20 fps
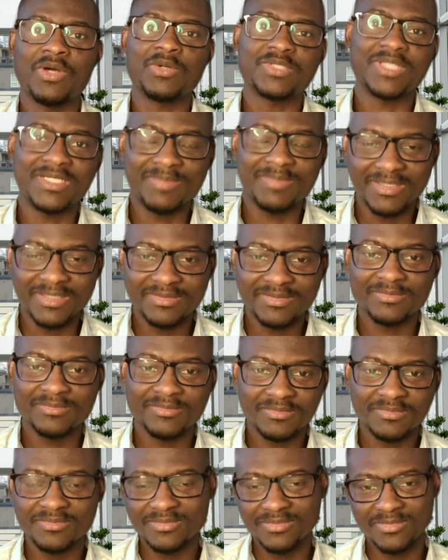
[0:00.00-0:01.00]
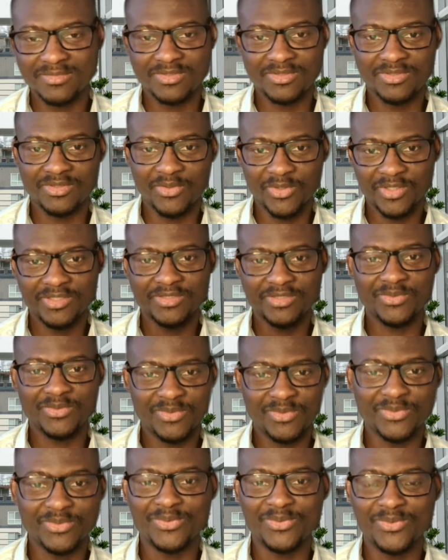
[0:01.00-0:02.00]
So I'll start by talking
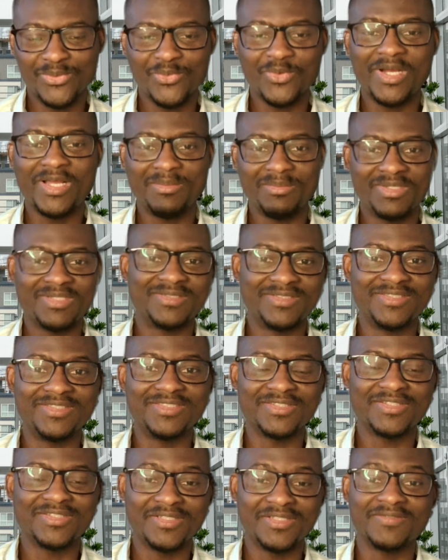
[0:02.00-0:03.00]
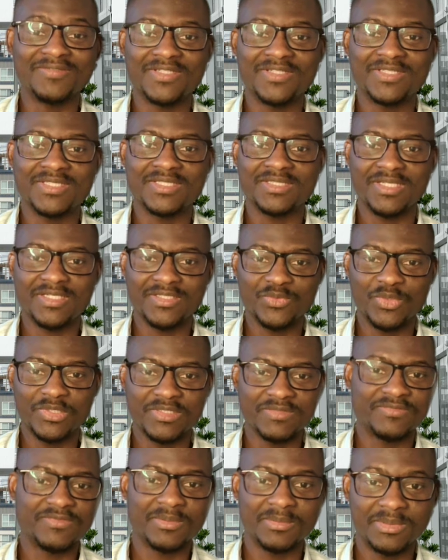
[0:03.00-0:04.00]
you through why I made the decision in the first
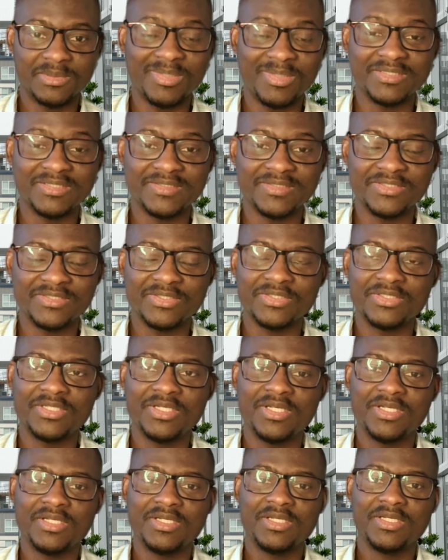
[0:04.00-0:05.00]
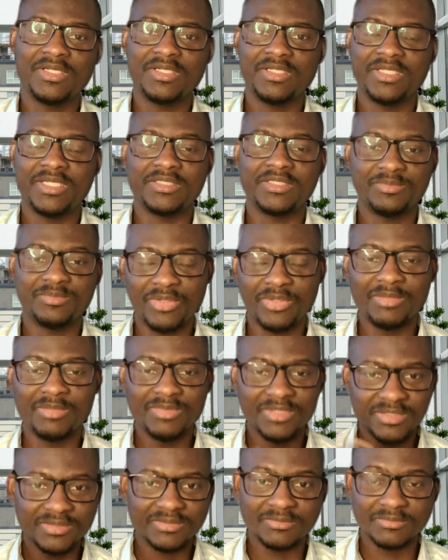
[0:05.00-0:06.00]
instance, what informed my decision, then
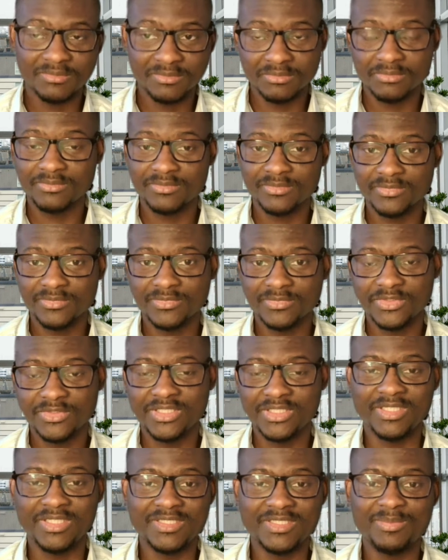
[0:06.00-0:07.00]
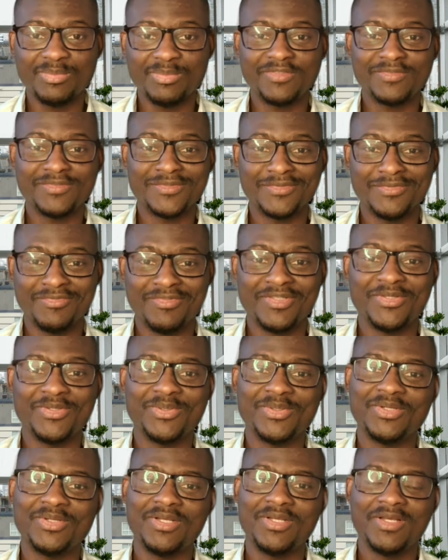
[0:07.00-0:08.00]
probably in a separate
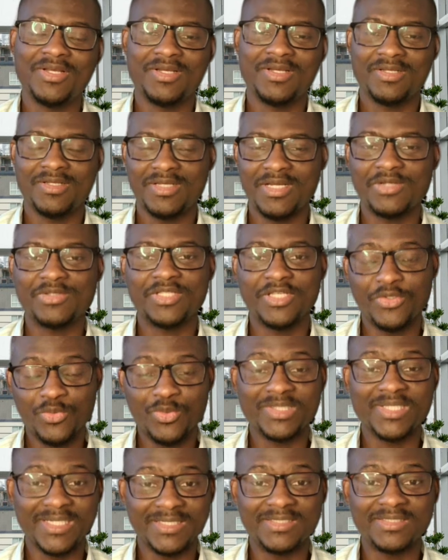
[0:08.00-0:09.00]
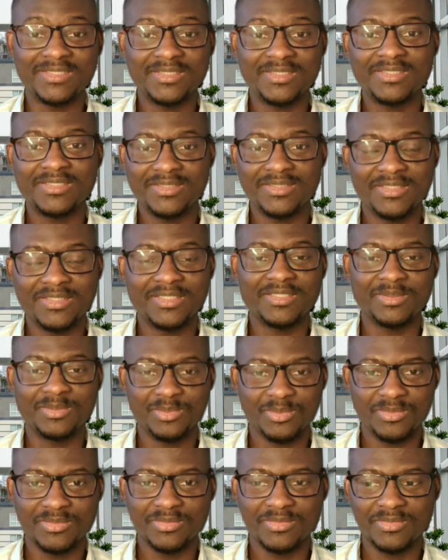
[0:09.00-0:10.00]
video, I'll tell you what I did,
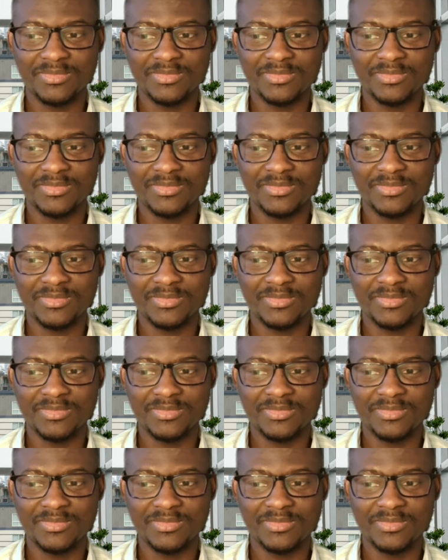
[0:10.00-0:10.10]
the